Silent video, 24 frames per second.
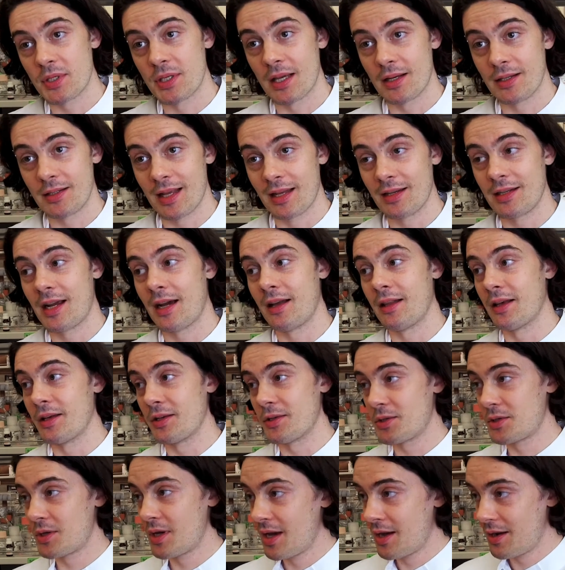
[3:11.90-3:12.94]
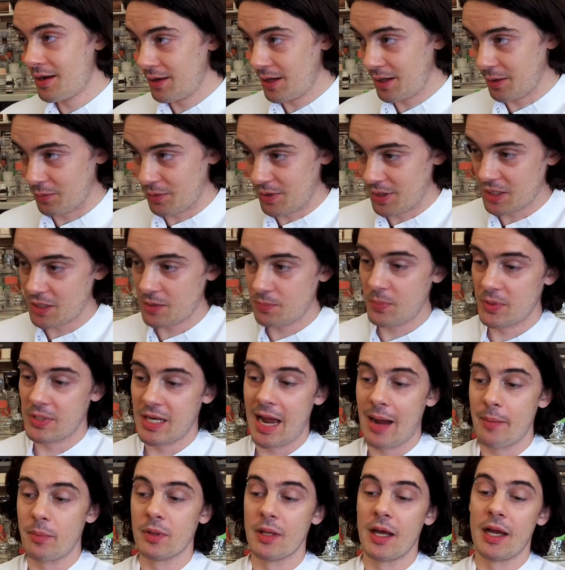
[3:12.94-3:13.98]
that tell us, this
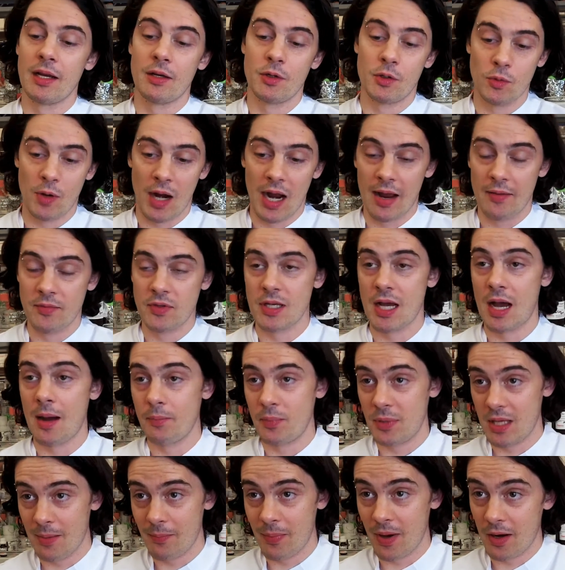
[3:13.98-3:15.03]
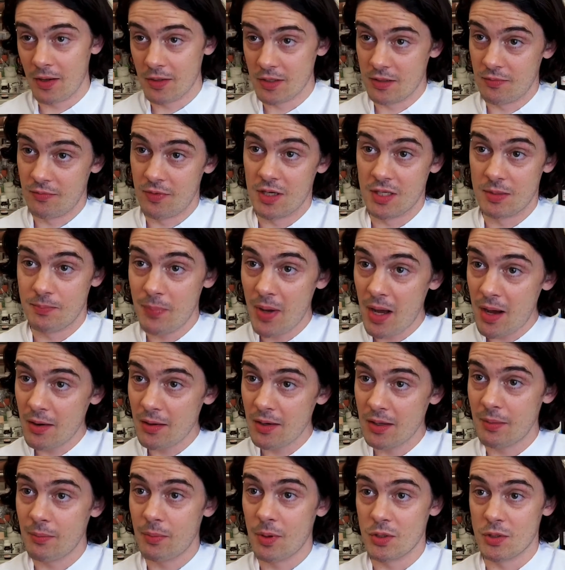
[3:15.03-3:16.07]
metabolite drives up the abundance of this bug
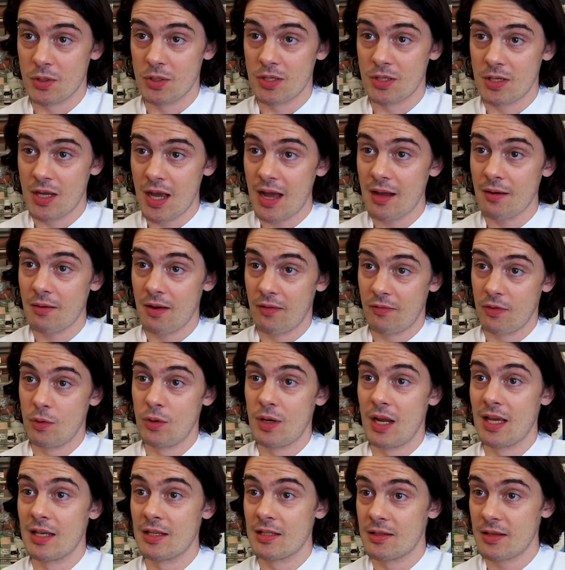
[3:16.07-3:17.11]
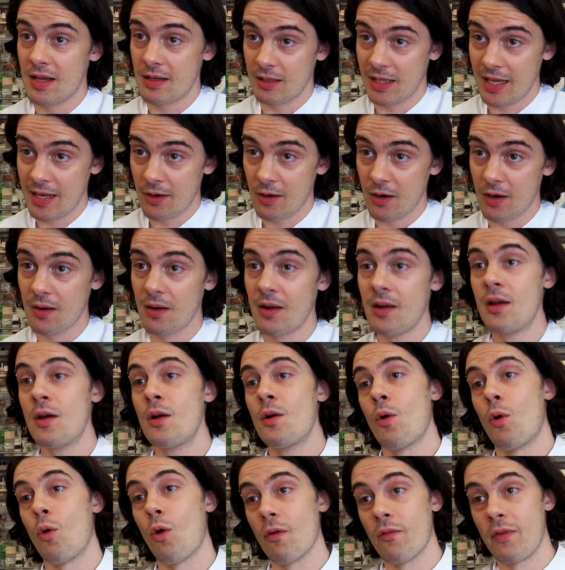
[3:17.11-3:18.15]
in a person's gut a few days later,
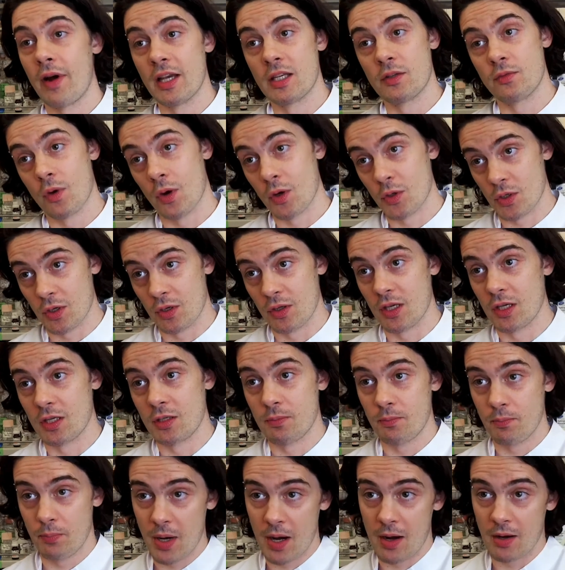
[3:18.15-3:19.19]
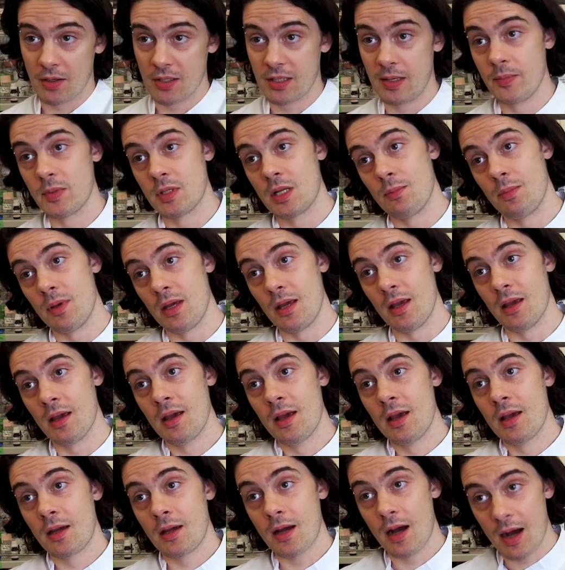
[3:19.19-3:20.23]
or vice versa. This bug seems to be
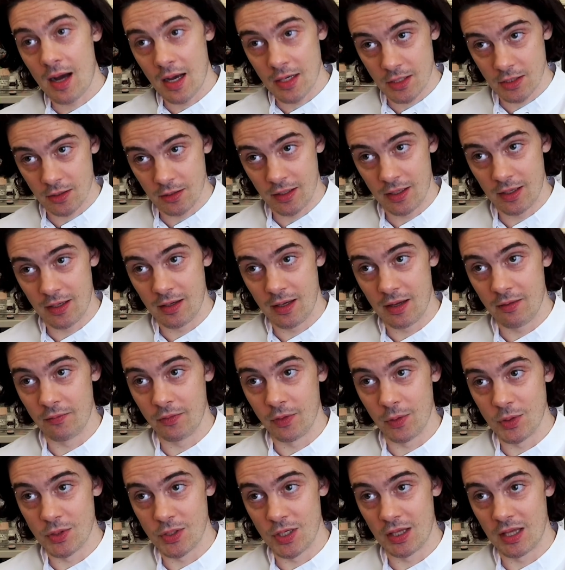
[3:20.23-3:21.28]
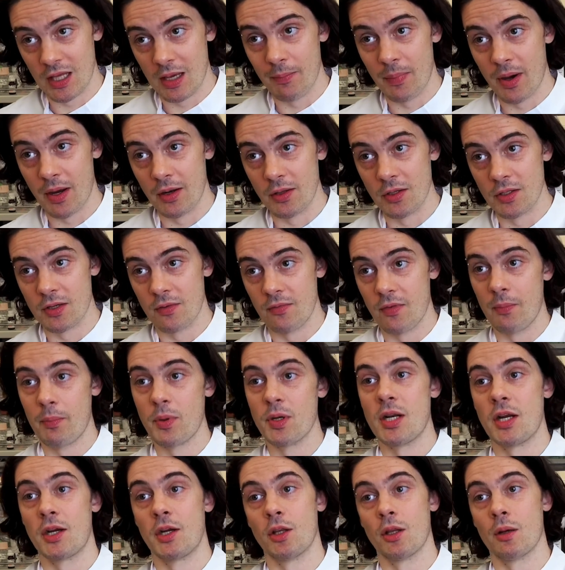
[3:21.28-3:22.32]
causally influencing the abundance of a
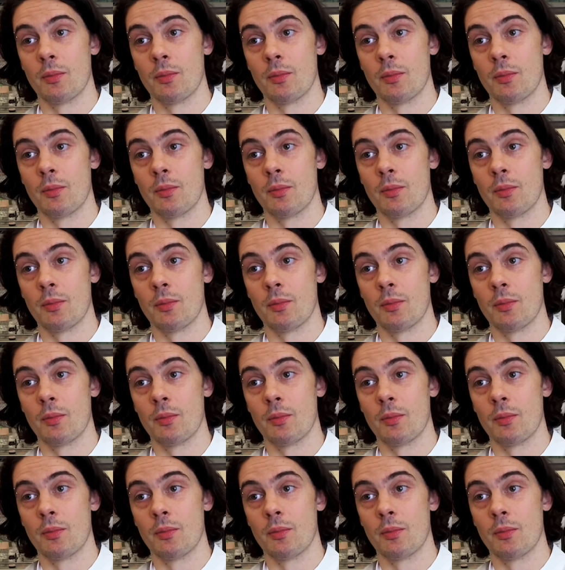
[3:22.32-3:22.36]
particular